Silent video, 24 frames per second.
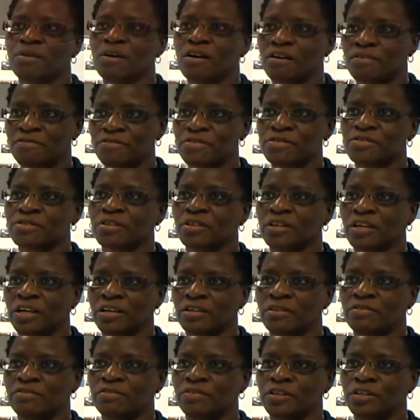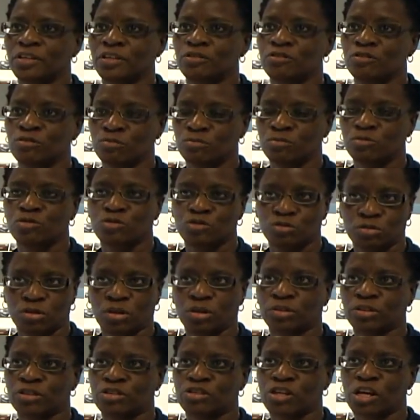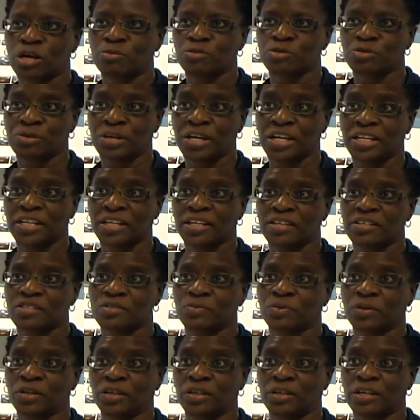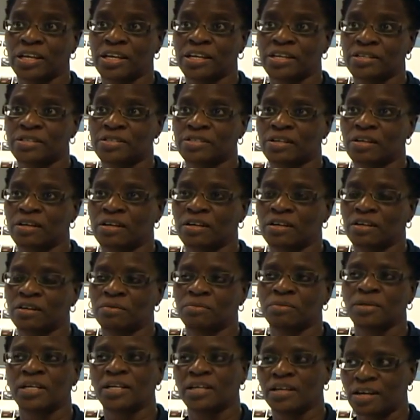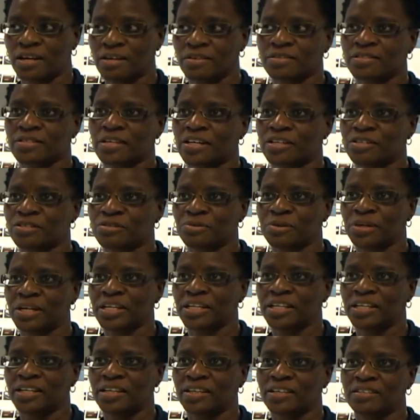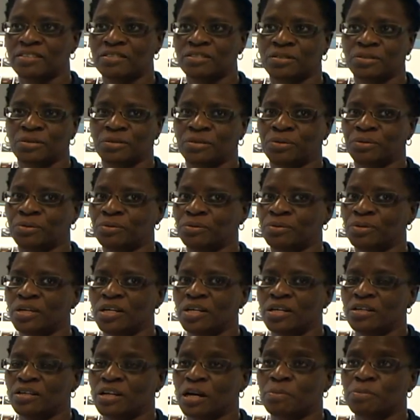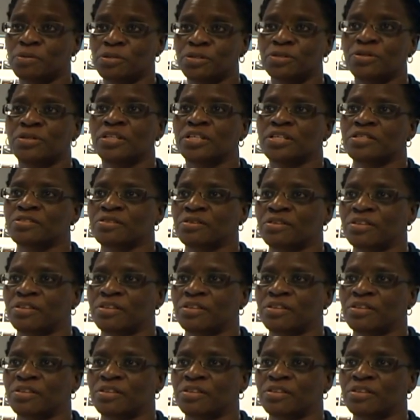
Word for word: offers a lot of uh, on-the-job training as well as uh, outside training. So the opportunities are